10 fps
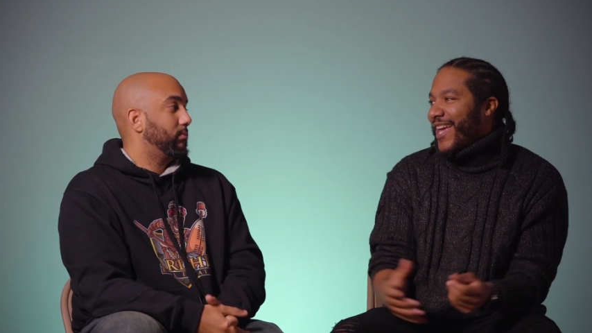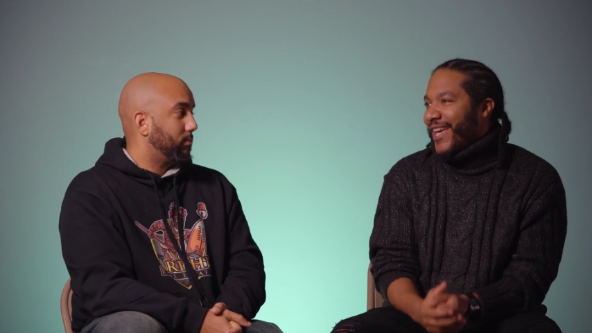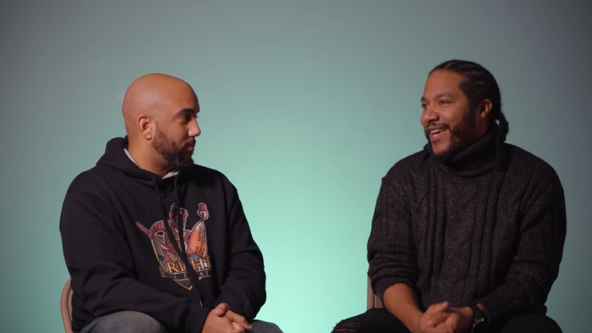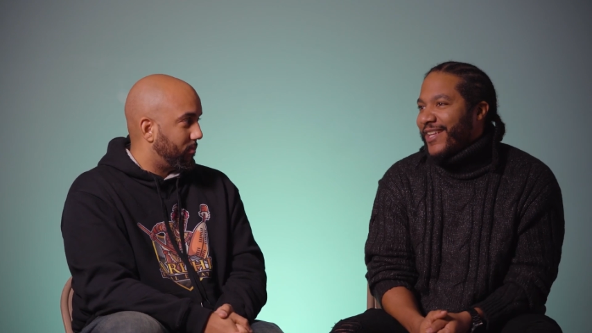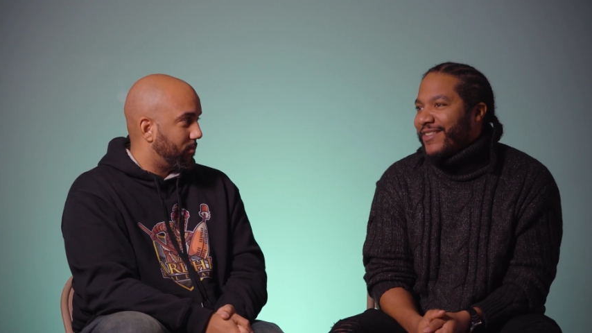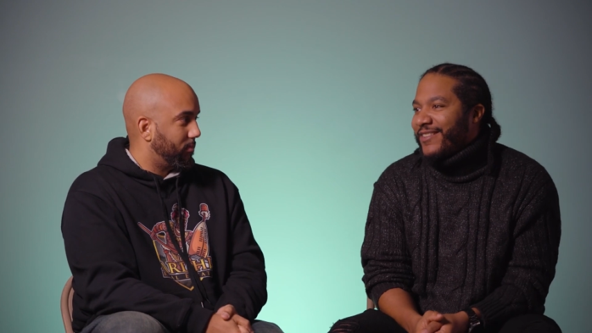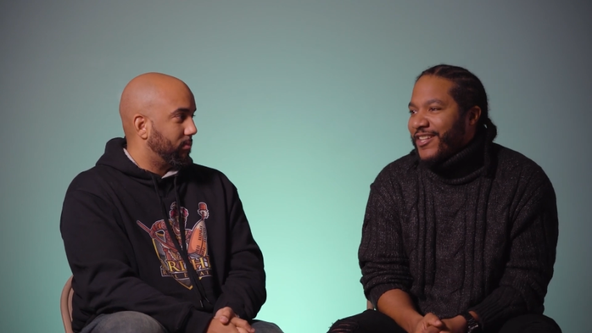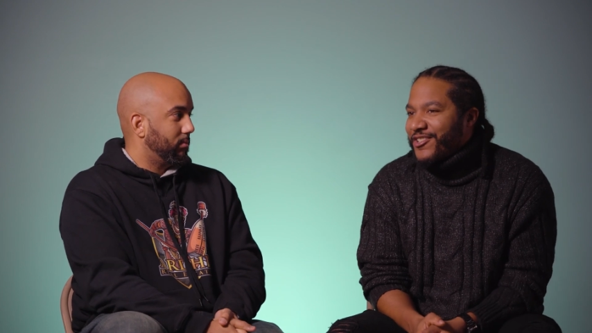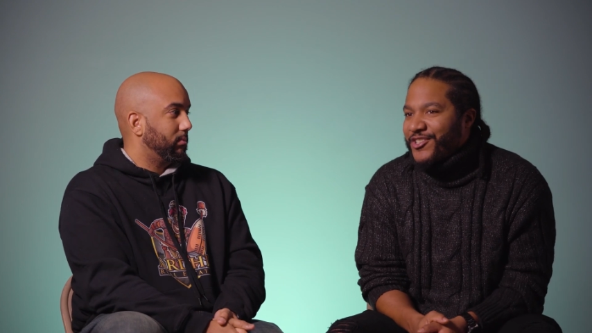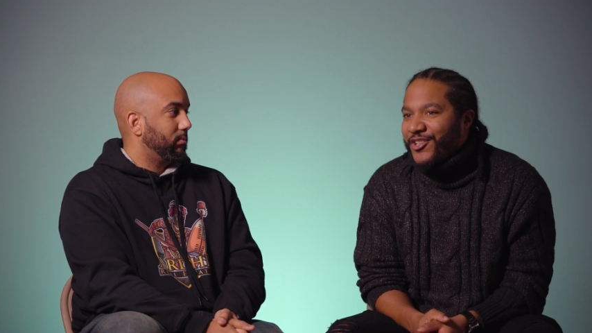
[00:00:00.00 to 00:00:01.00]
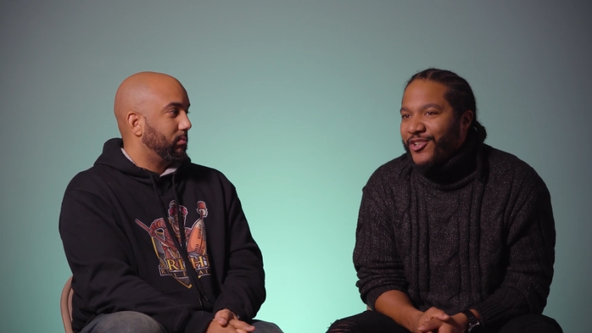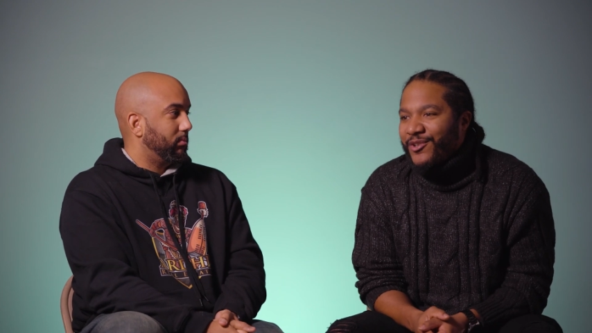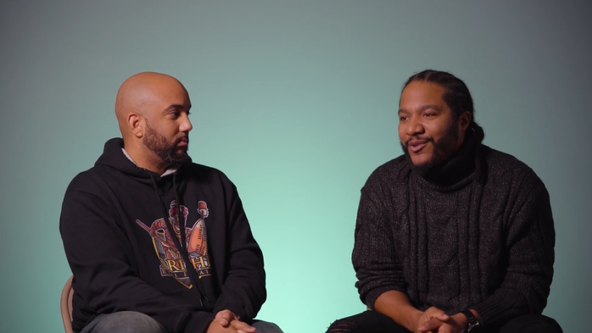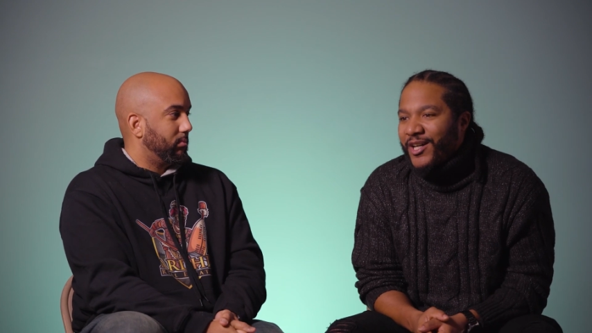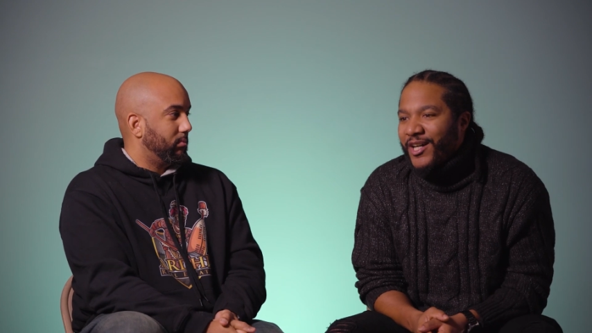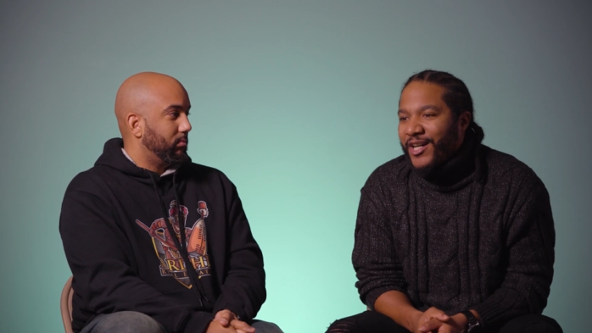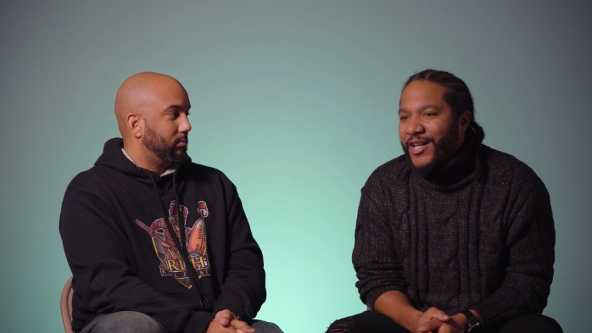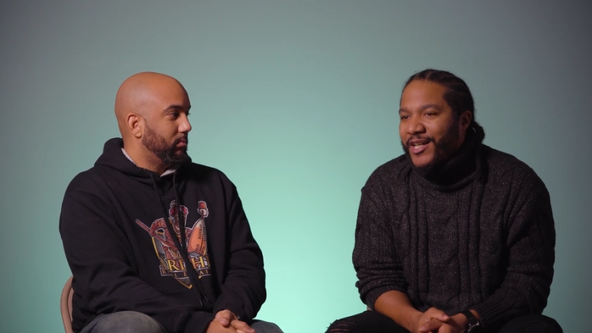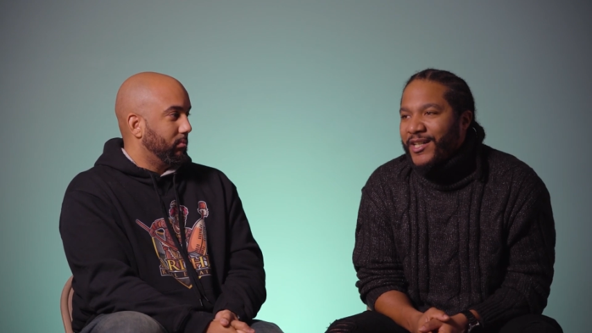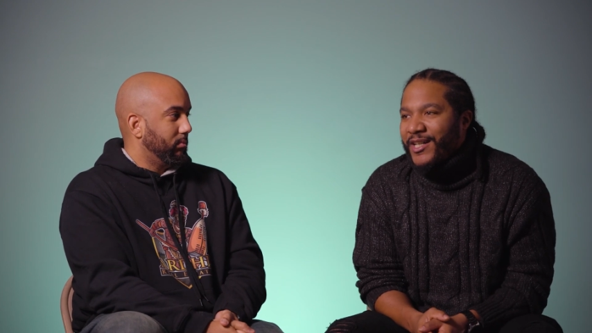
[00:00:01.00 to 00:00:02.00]
Speaker 1: And there's still
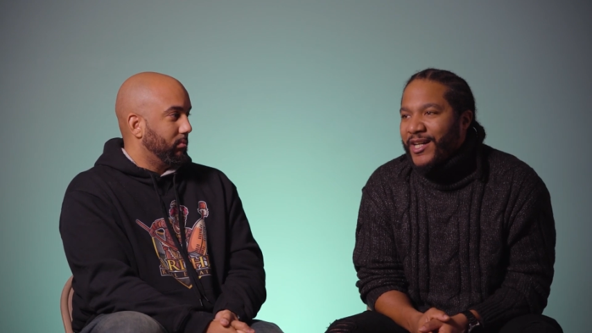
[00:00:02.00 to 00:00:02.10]
a